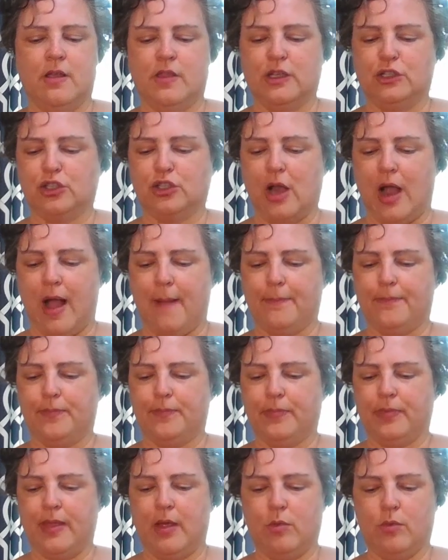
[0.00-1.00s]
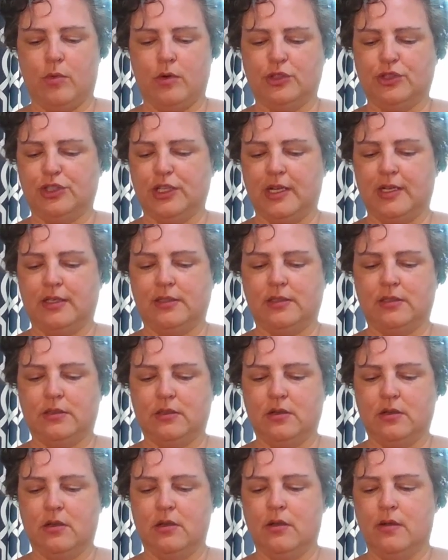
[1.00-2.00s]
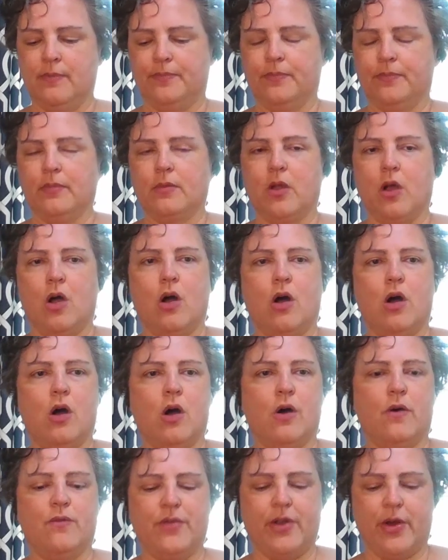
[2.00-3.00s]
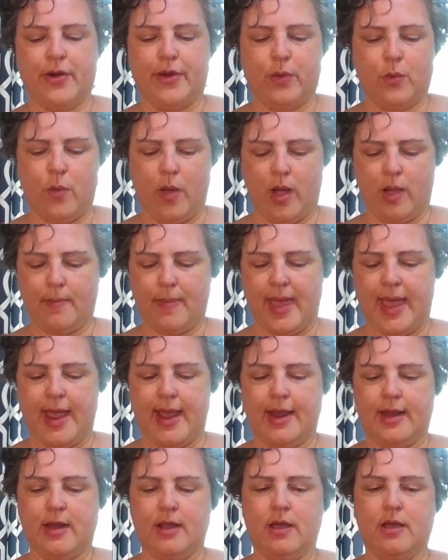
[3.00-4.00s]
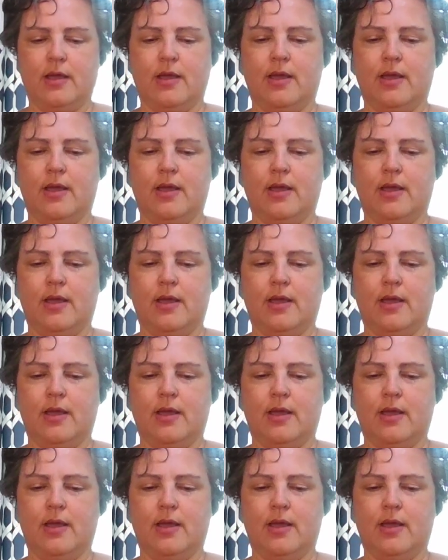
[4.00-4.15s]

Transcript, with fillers: the shop that were just all very well made.